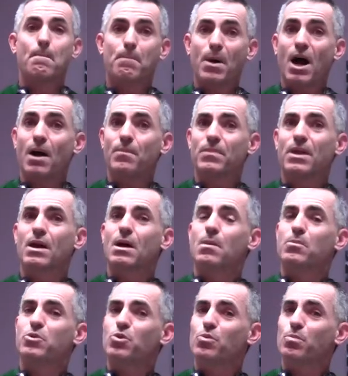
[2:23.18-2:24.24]
But
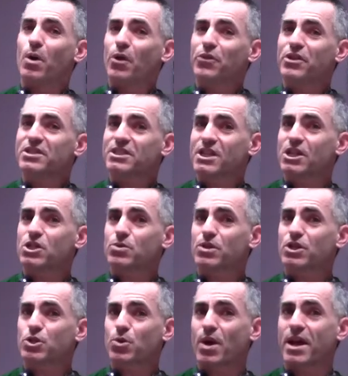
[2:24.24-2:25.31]
through
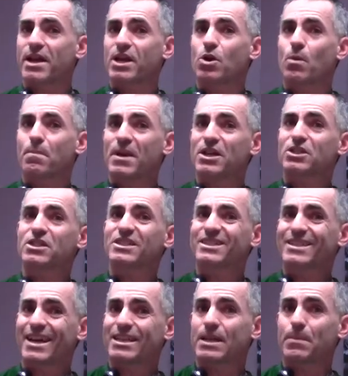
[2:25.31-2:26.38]
multisensory training or basically
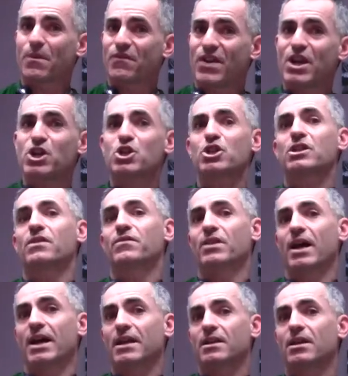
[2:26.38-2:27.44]
slight deprivation of
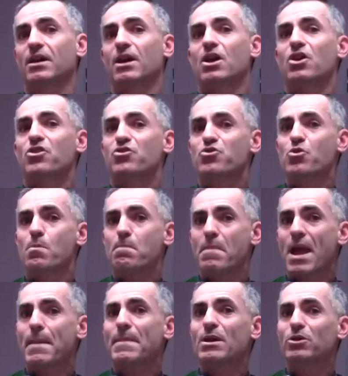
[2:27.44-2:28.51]
light, you
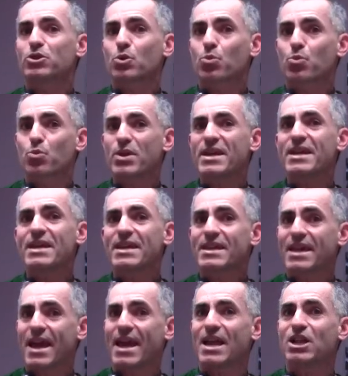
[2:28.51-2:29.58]
may be able to
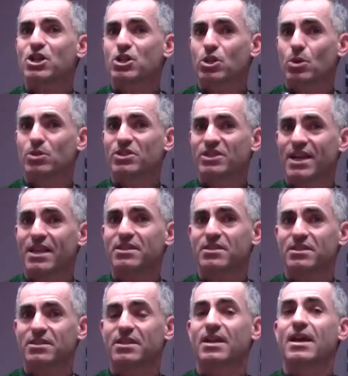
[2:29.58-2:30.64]
re-engage those
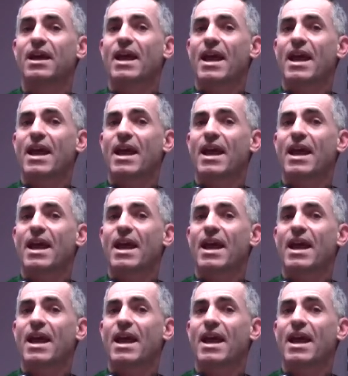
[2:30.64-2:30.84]
senses.